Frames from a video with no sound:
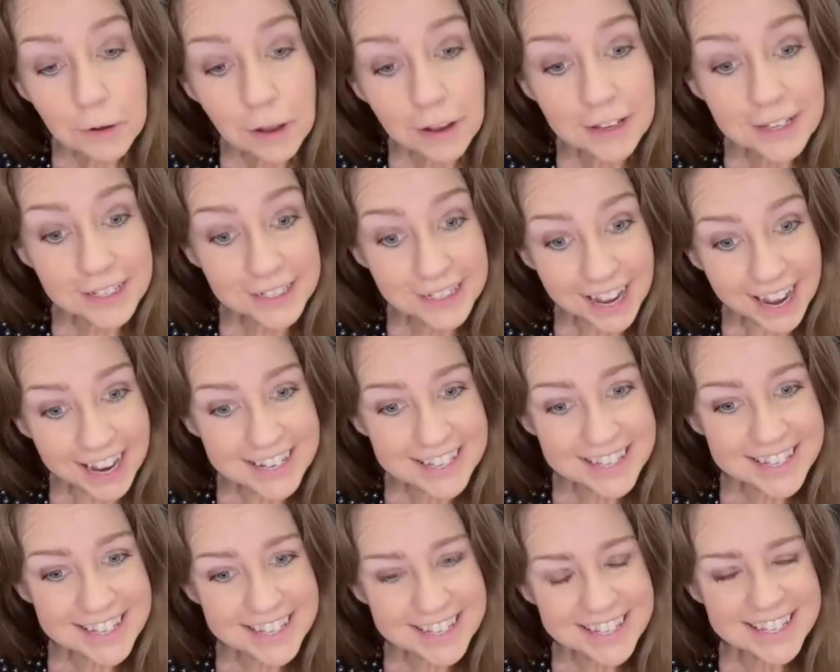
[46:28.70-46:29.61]
You got
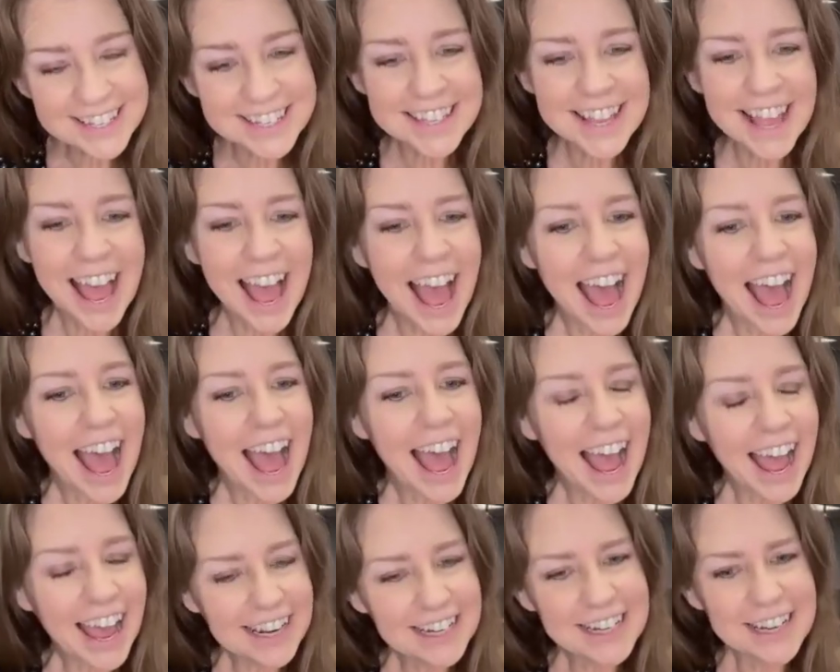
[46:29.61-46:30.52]
glasses?
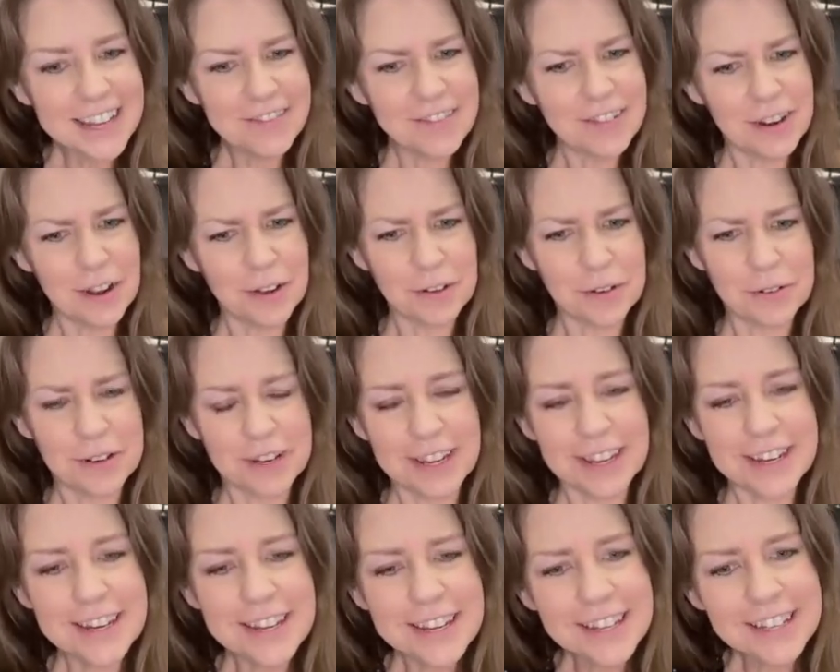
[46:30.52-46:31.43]
I didn't even know you
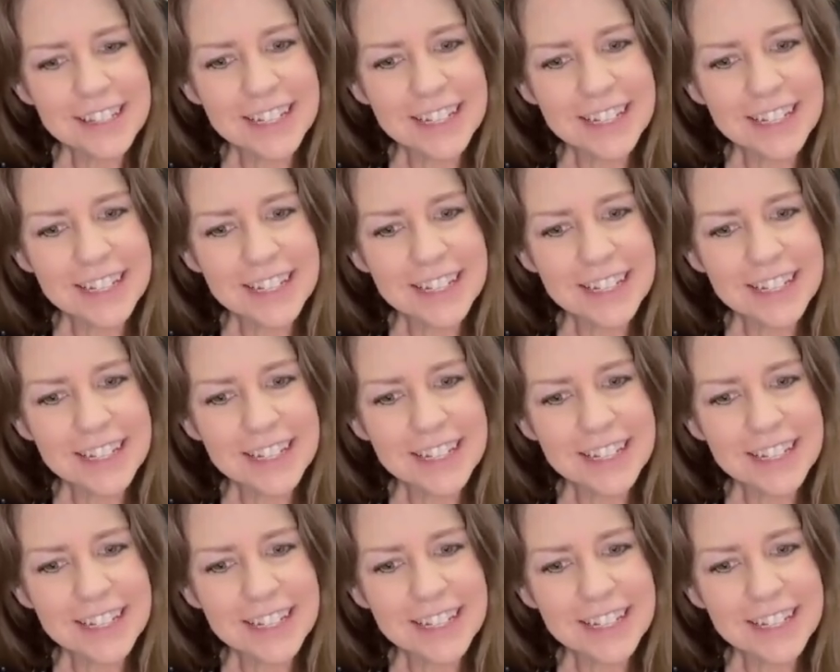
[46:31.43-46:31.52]
needed